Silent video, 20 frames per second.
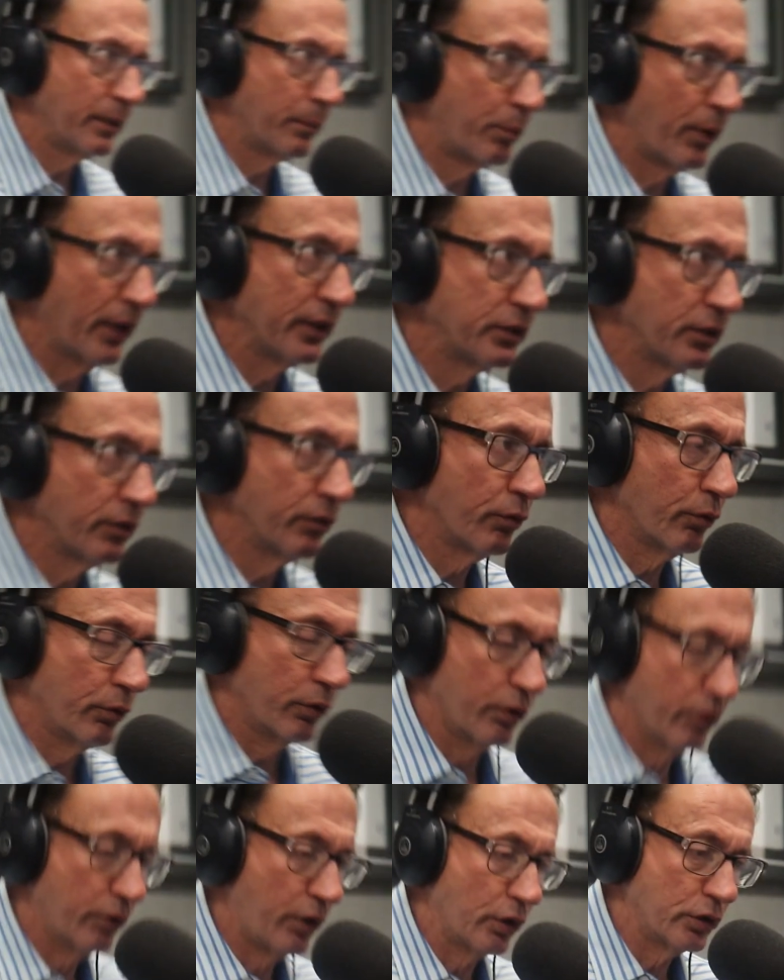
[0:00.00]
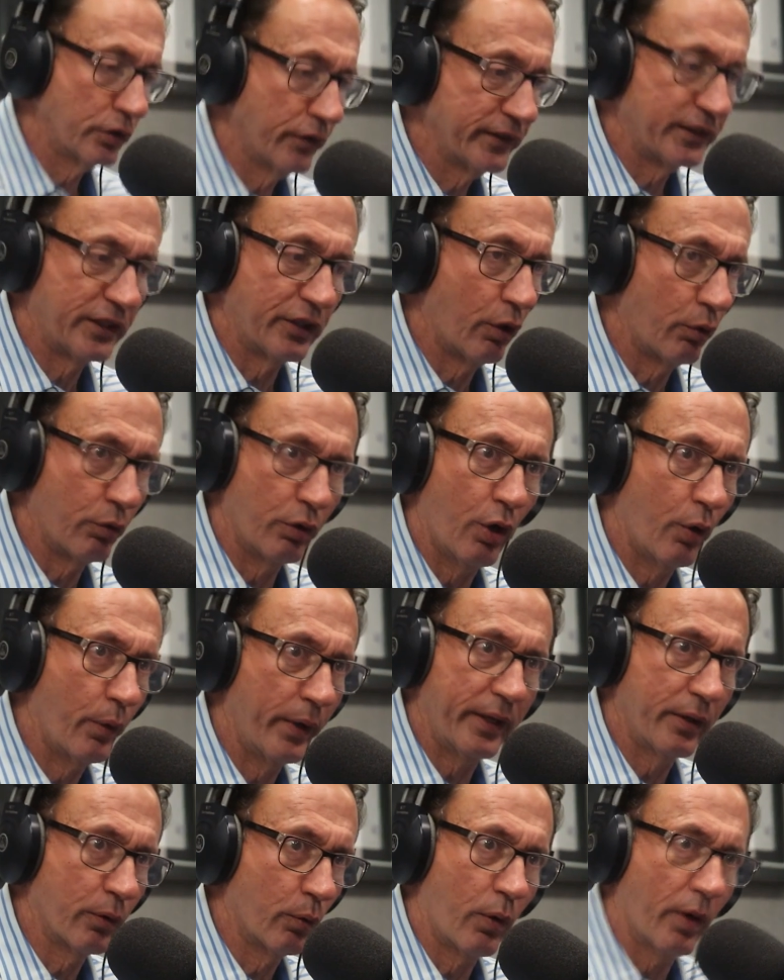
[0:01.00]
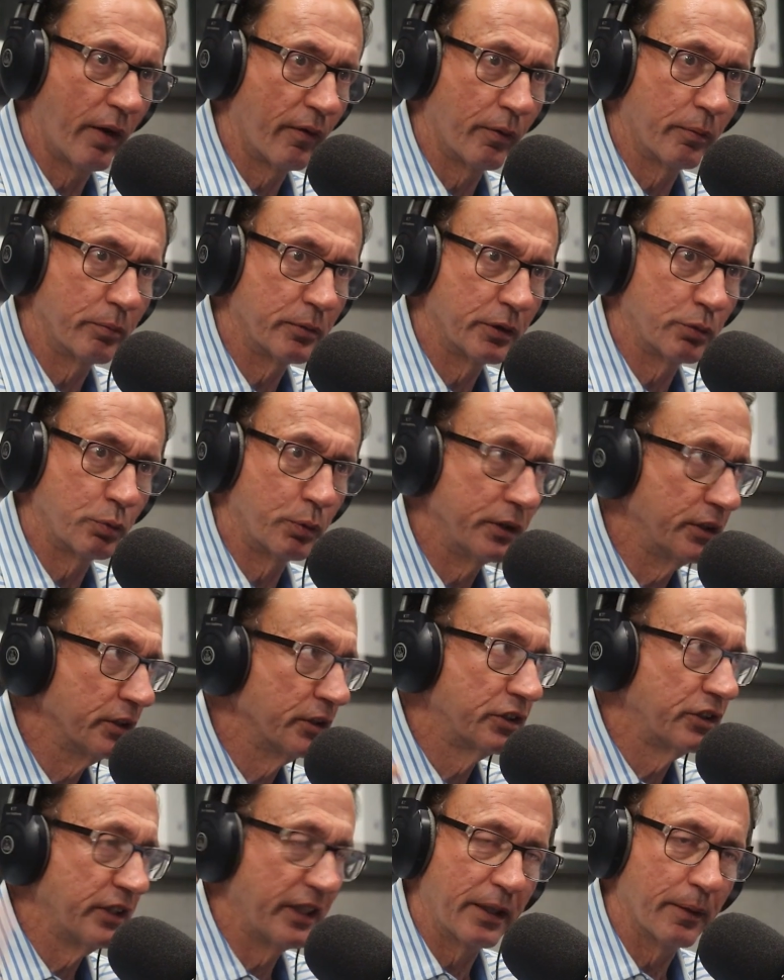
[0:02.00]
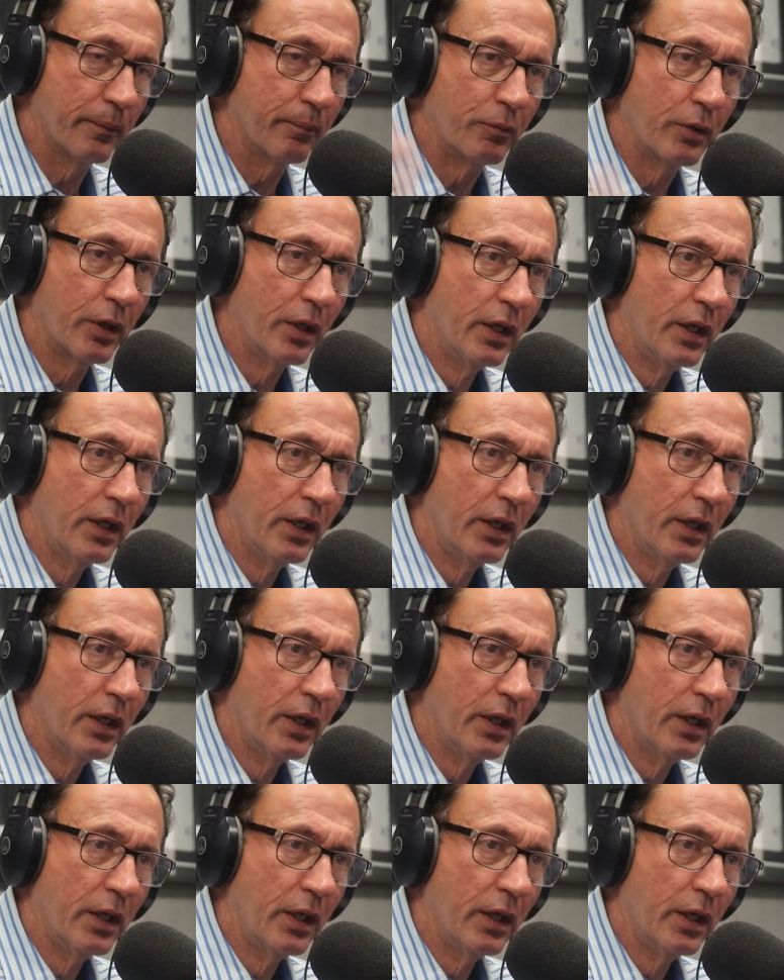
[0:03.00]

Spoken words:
the impression. Those of us that don't know either one of them, we just see them.